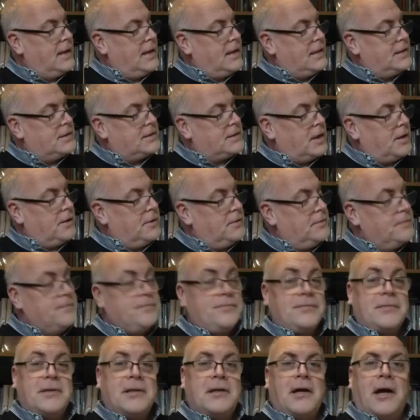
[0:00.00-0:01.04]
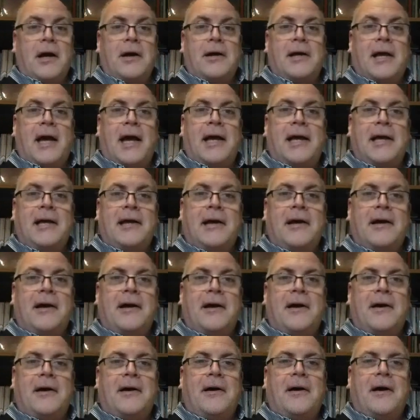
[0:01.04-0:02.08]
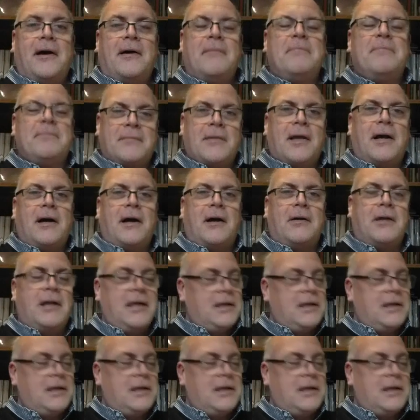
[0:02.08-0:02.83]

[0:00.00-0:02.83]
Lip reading: So, okay, I'll